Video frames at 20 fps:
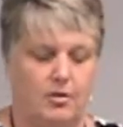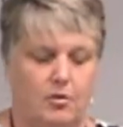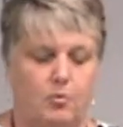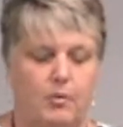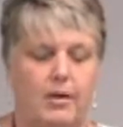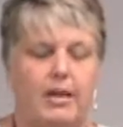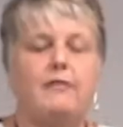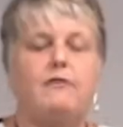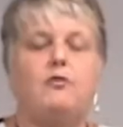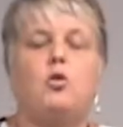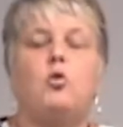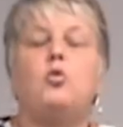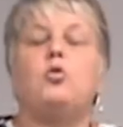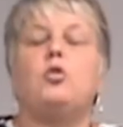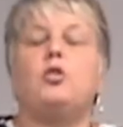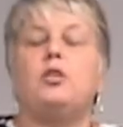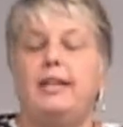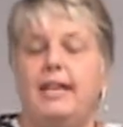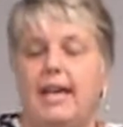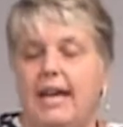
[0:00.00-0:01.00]
We have
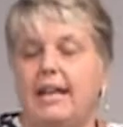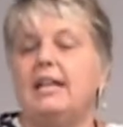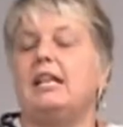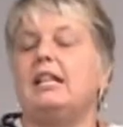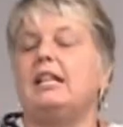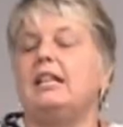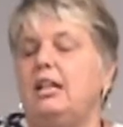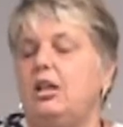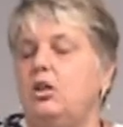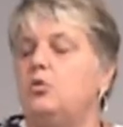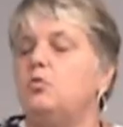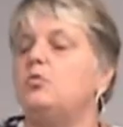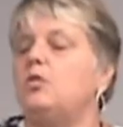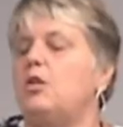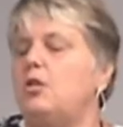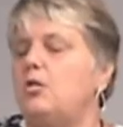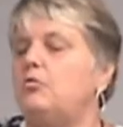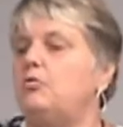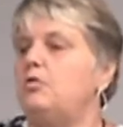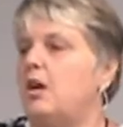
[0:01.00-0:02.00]
organically
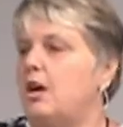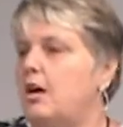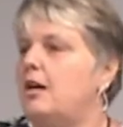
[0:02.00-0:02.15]
grown